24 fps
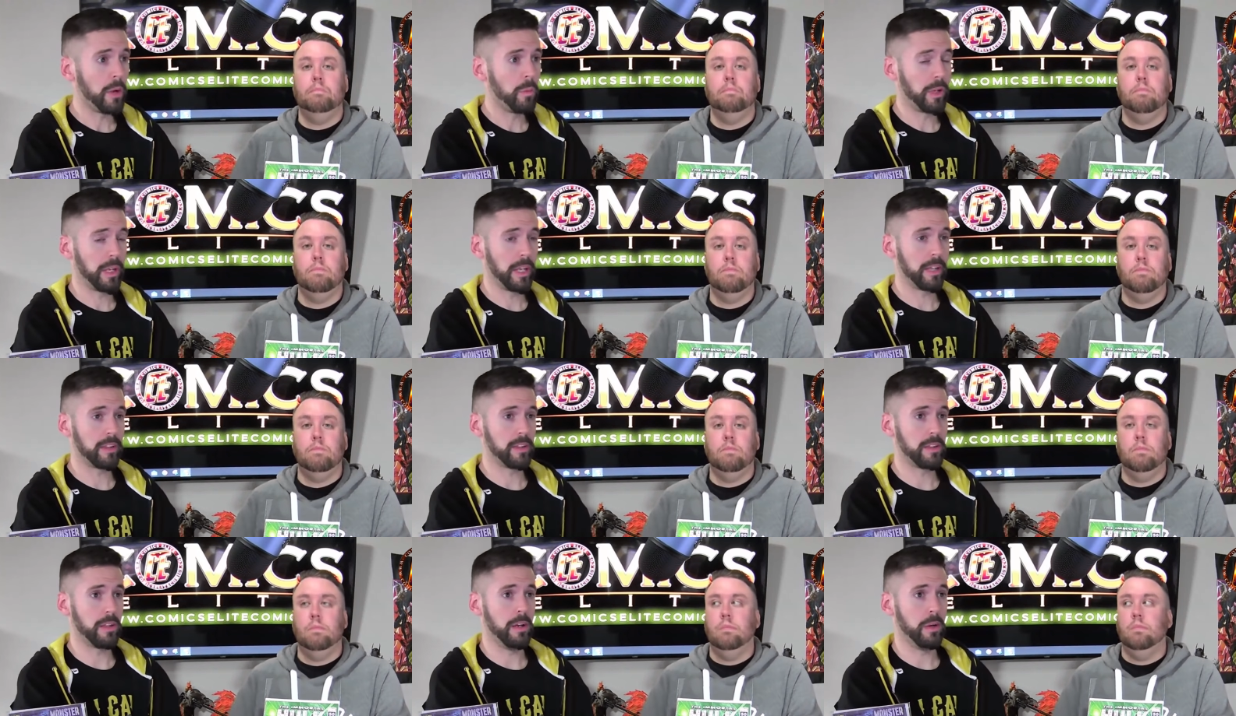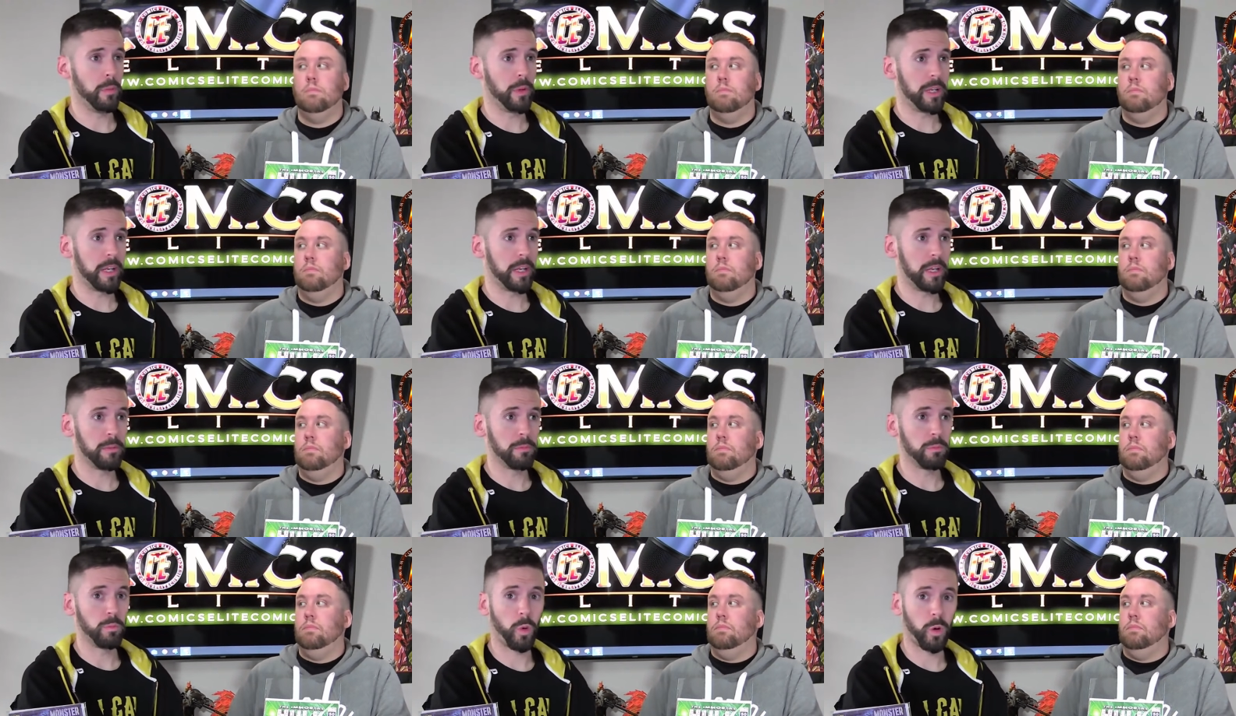Speaker 1: We get the we
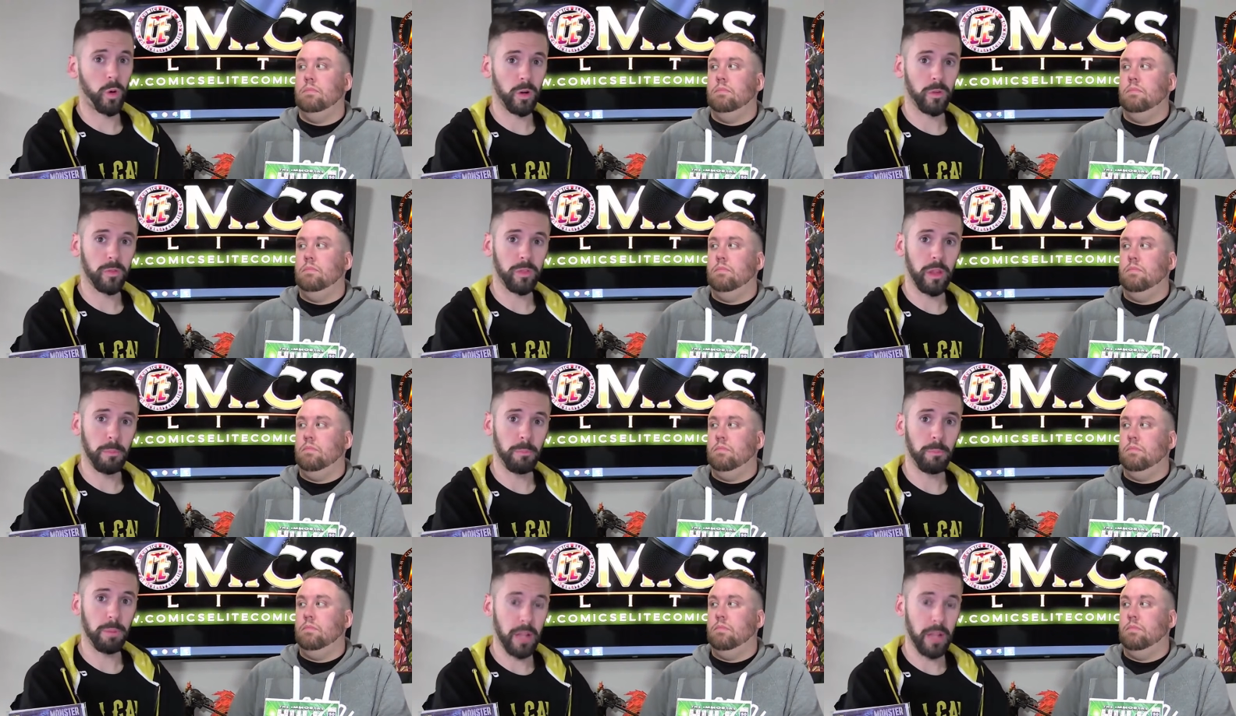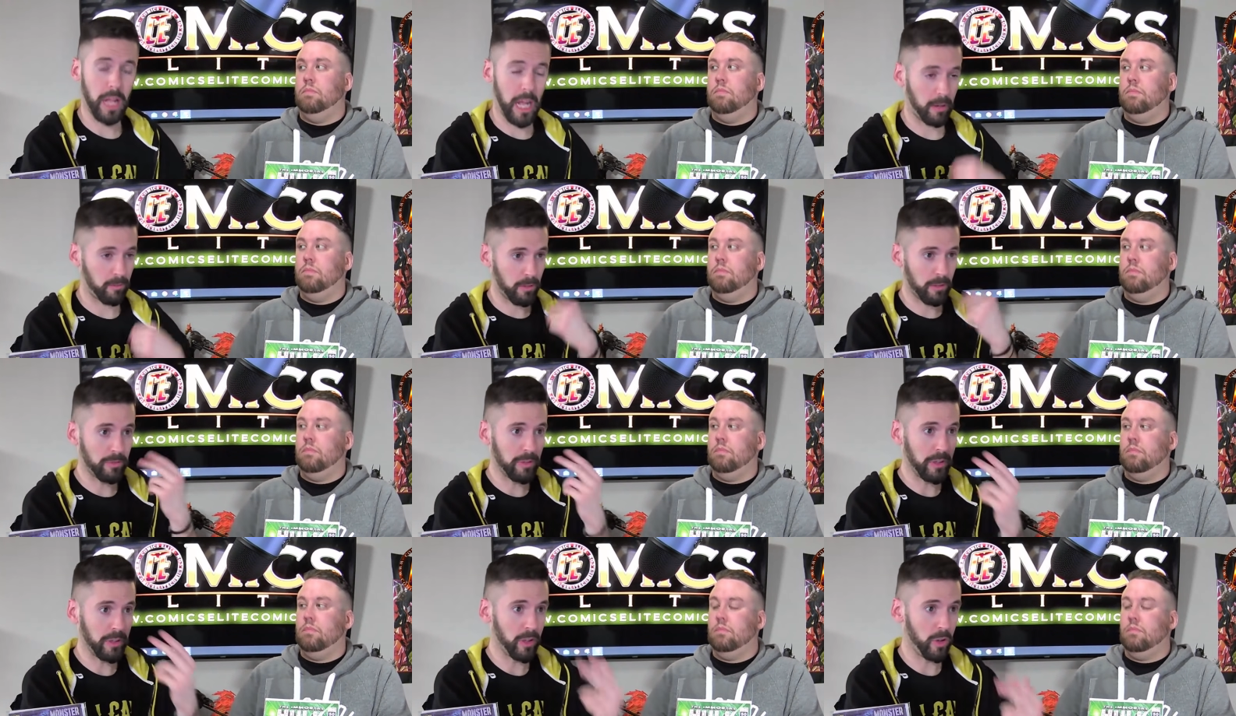get more of the
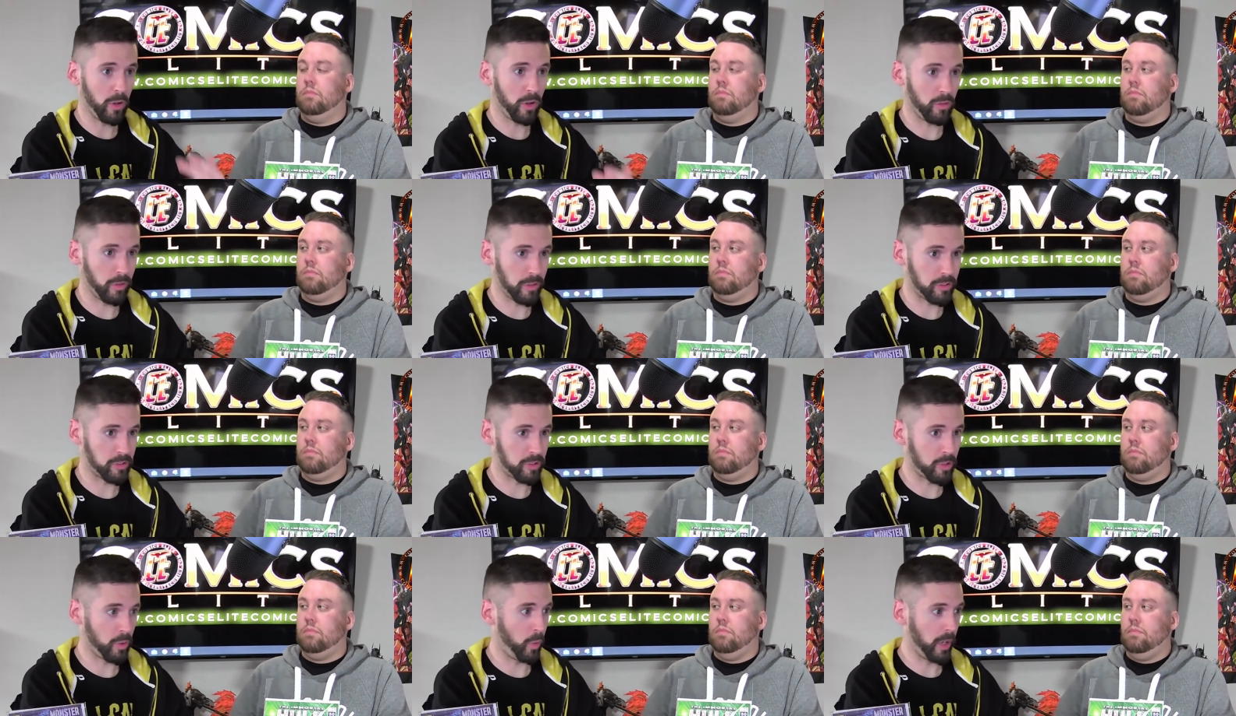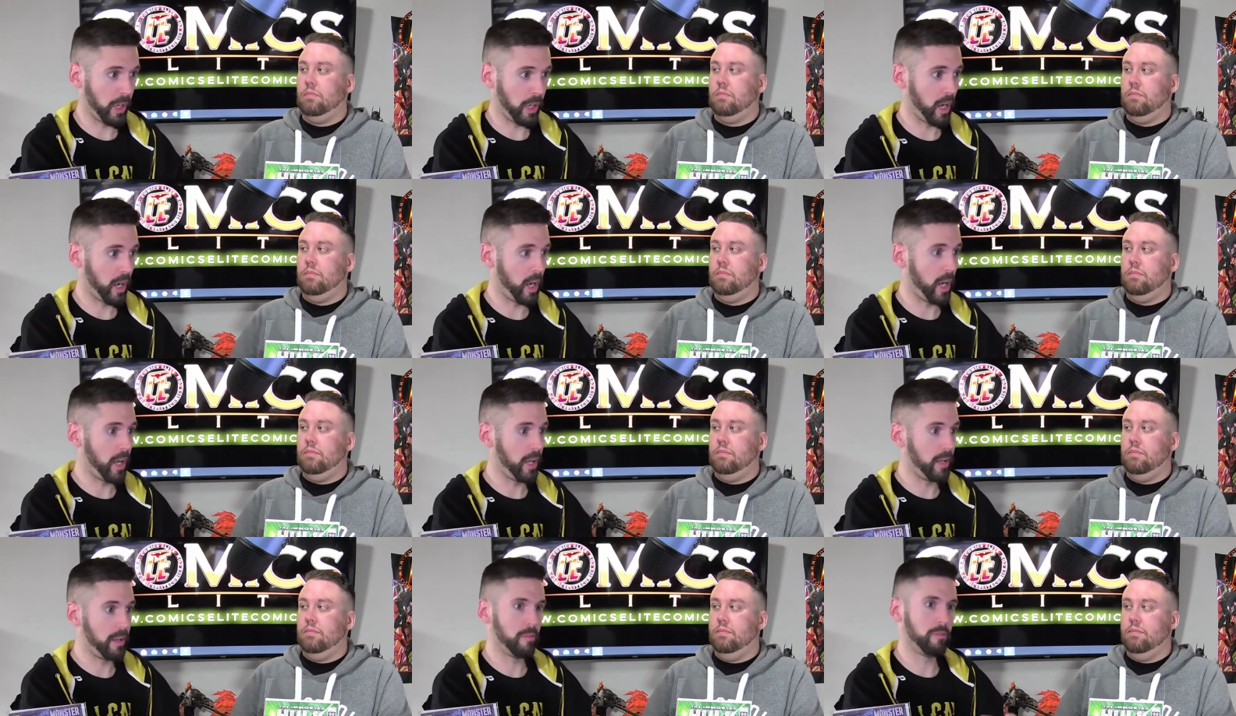plot reveal of what's going
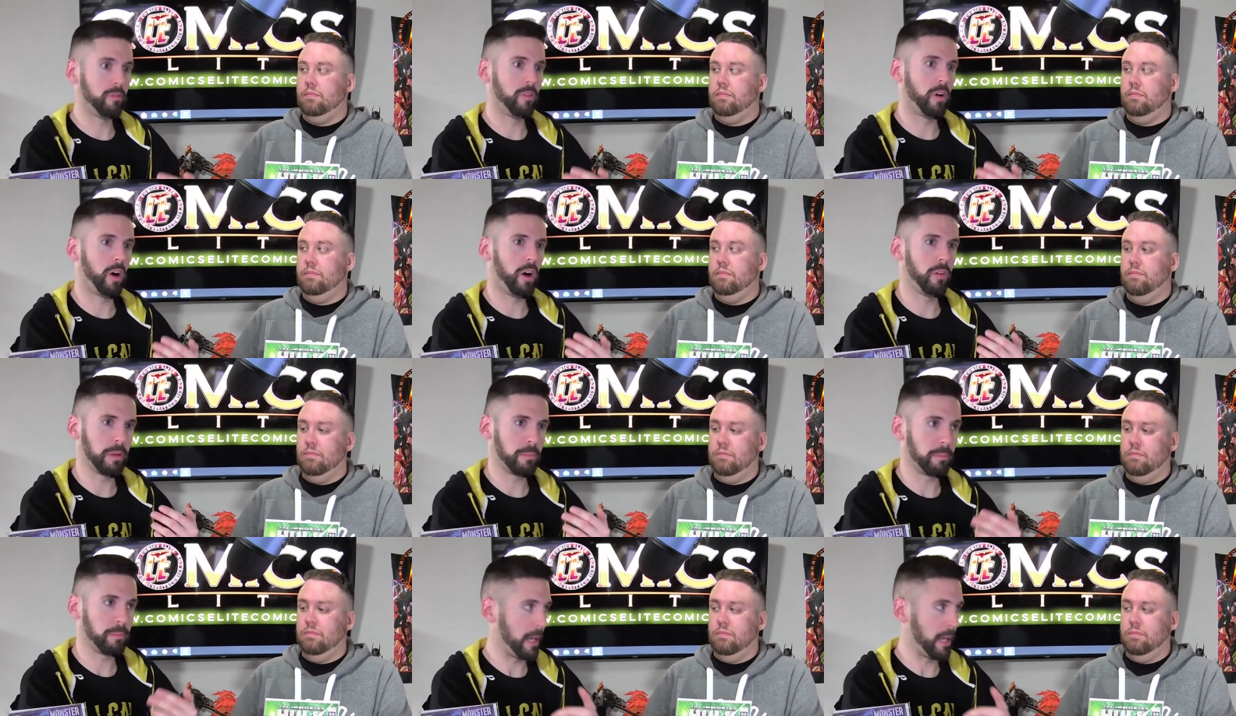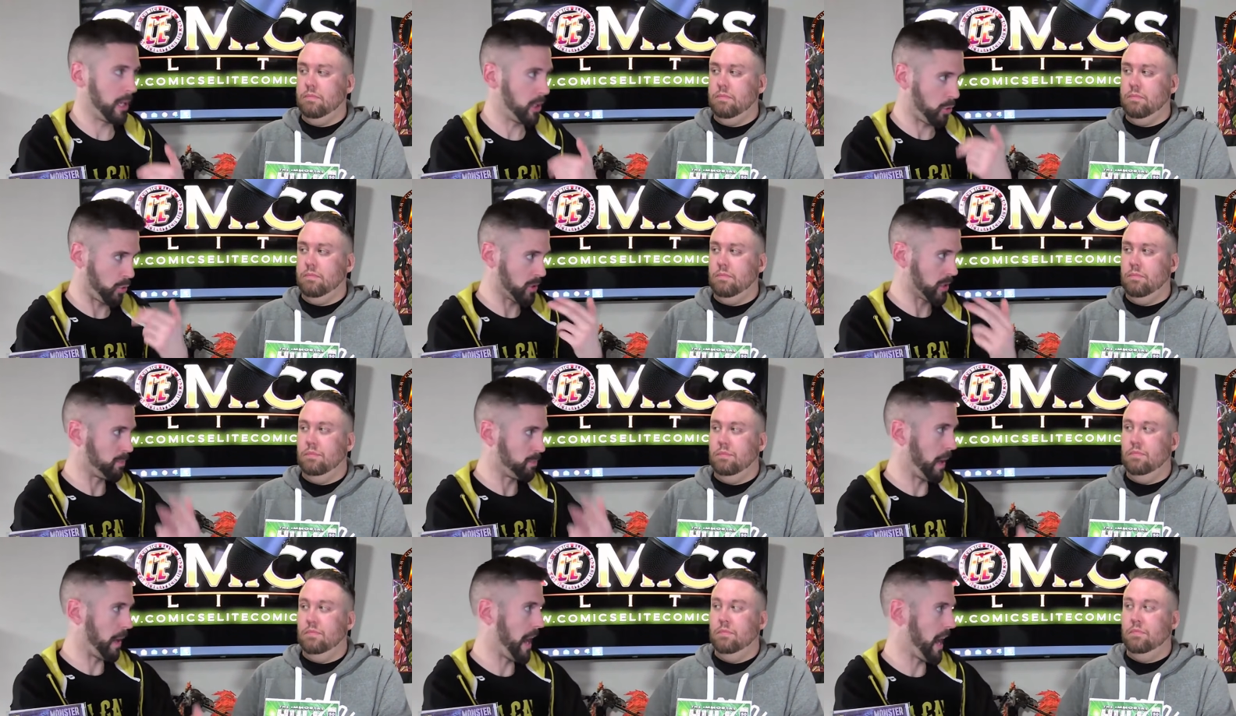on involving
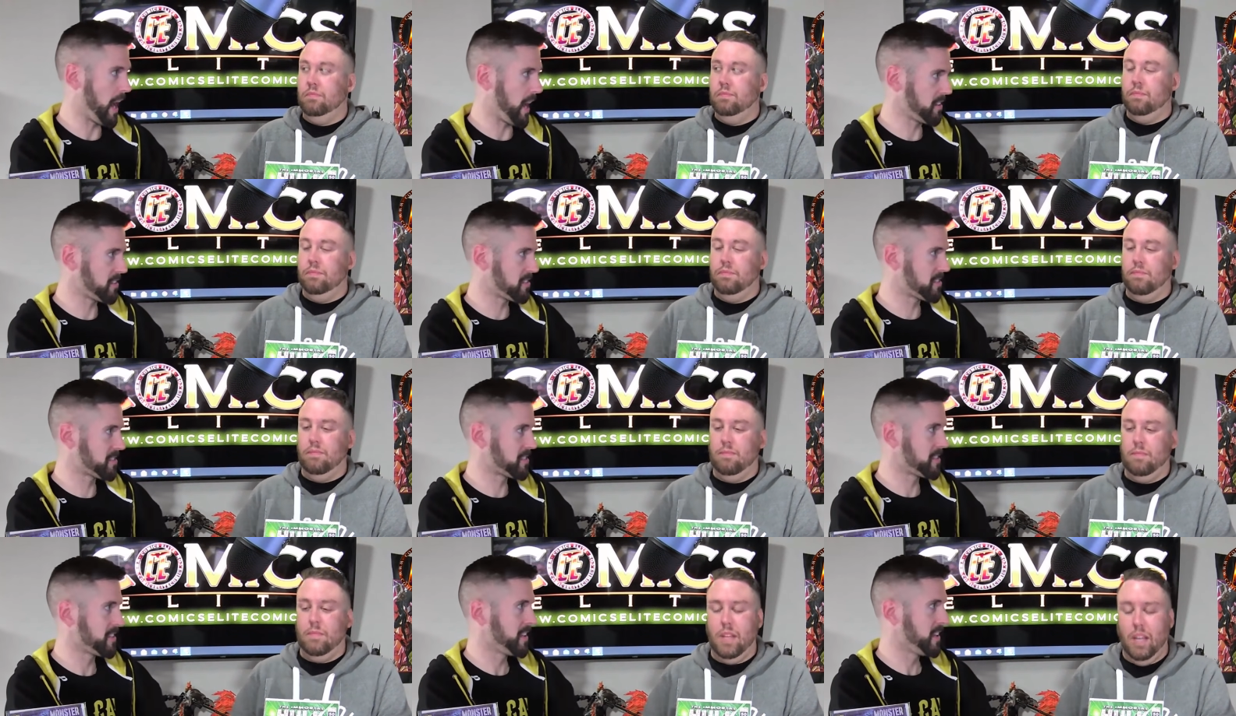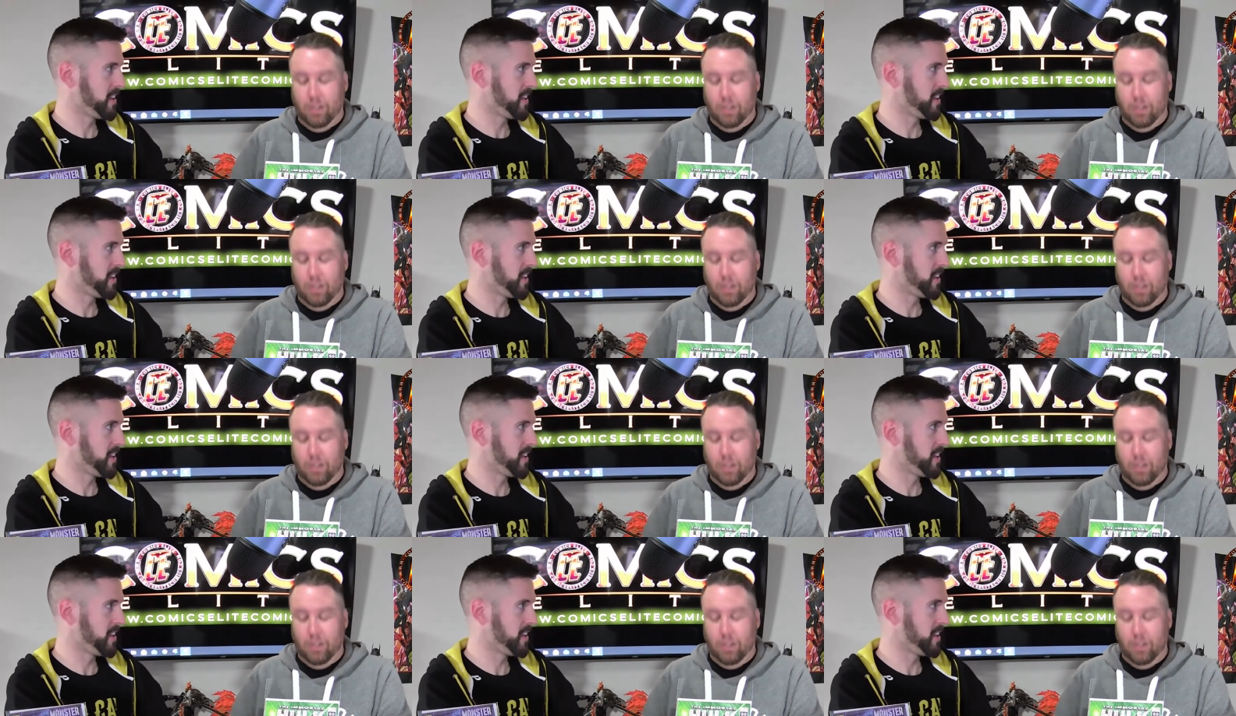Pandora's box.